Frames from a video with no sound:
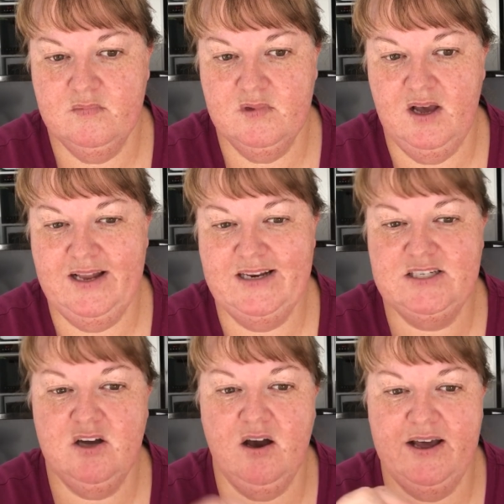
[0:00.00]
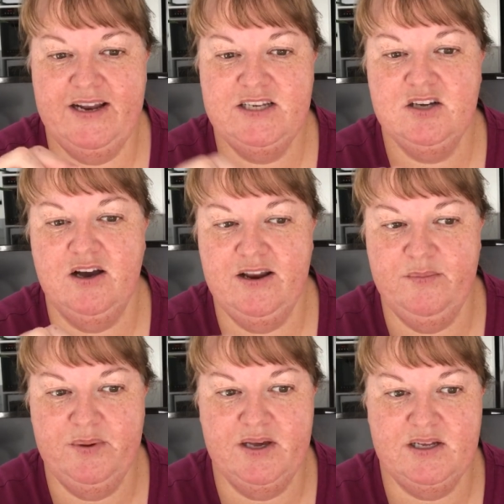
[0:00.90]
I did a tiny
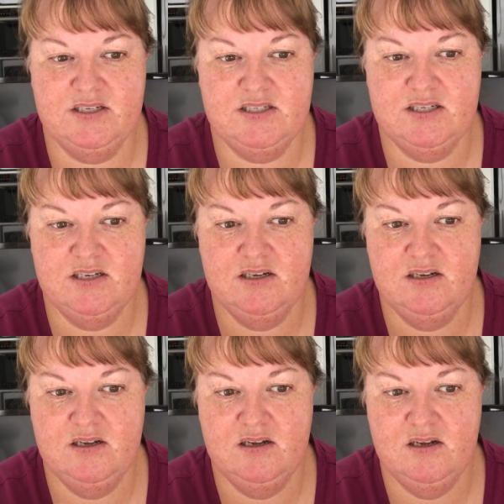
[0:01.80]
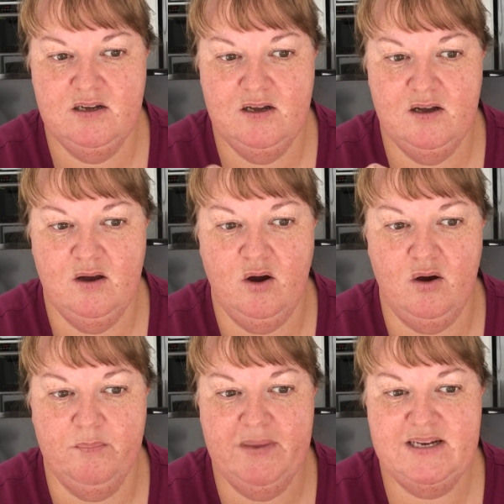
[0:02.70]
bit
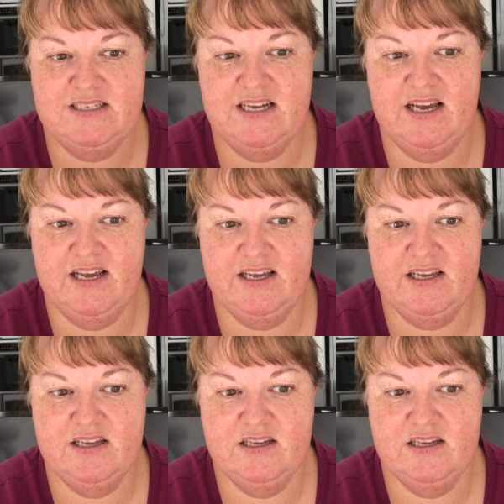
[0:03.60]
on Monday